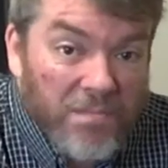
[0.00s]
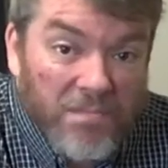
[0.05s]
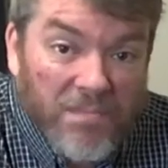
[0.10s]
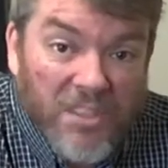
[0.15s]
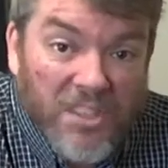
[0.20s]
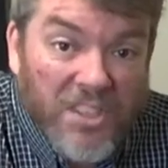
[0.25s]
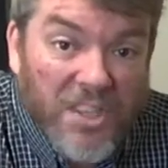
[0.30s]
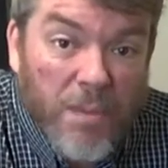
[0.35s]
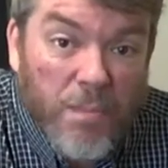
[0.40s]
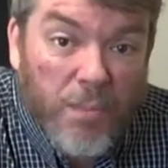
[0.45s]

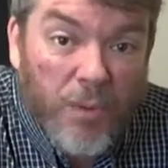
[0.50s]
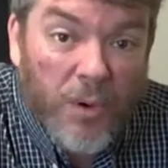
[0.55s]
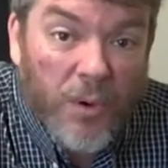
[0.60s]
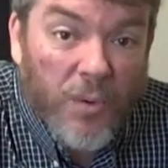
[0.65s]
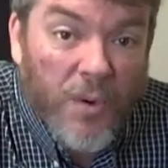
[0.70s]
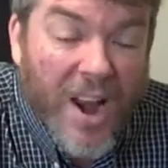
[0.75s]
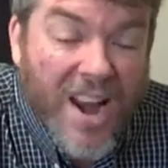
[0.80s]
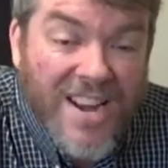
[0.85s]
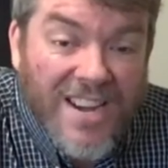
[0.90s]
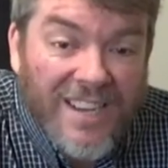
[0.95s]
Simple,
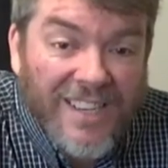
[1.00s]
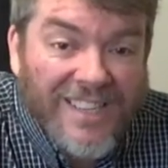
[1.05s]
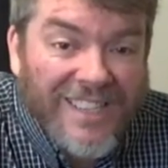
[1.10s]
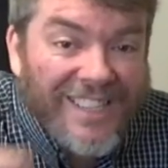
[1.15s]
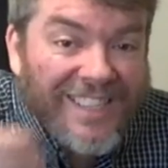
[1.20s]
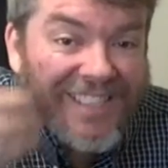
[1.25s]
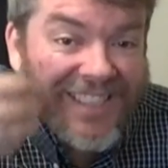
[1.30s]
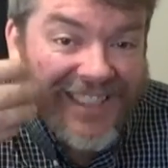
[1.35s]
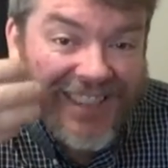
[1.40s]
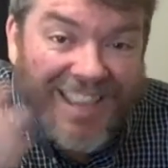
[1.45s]
right?
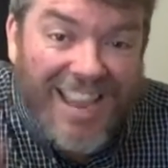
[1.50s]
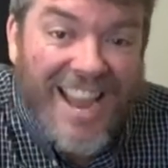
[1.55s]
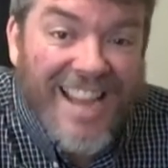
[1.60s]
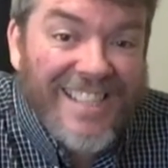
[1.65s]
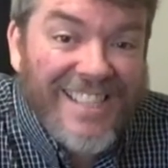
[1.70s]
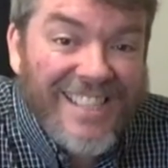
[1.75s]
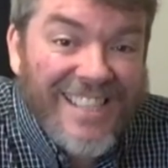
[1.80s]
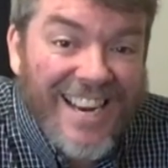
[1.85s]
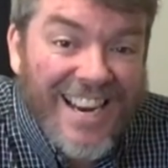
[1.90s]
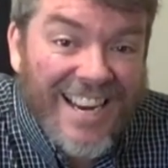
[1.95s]

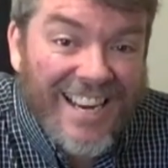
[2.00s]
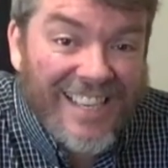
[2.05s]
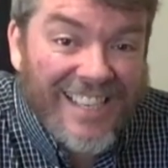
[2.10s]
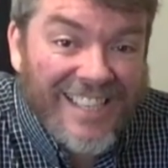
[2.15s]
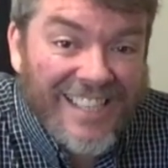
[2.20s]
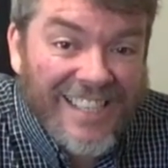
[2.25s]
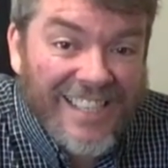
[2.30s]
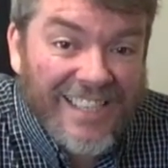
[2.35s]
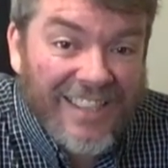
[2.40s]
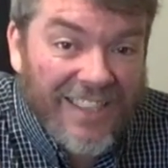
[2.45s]
That's it.
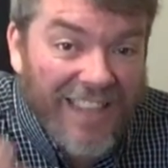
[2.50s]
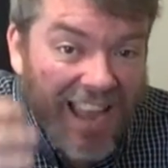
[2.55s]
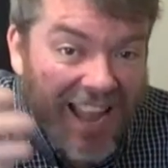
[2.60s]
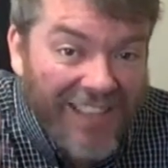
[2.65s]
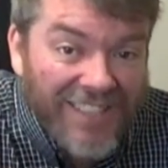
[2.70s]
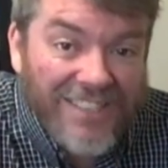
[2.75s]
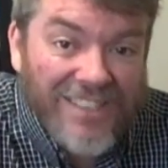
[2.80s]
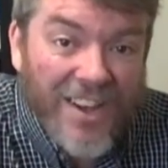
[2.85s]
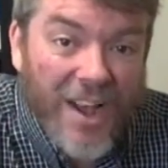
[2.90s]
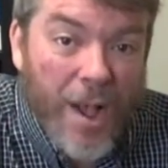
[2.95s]

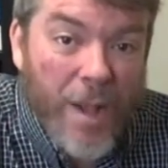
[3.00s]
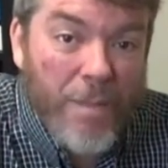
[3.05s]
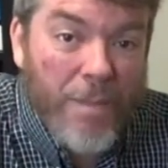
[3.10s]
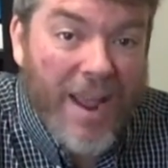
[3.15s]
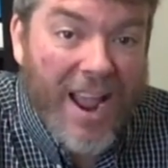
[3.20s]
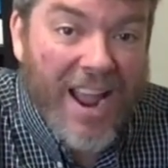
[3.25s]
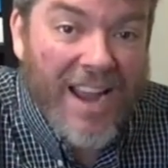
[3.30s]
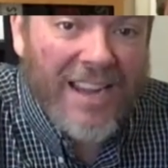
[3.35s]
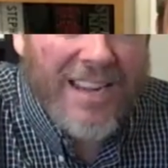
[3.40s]
That's combat.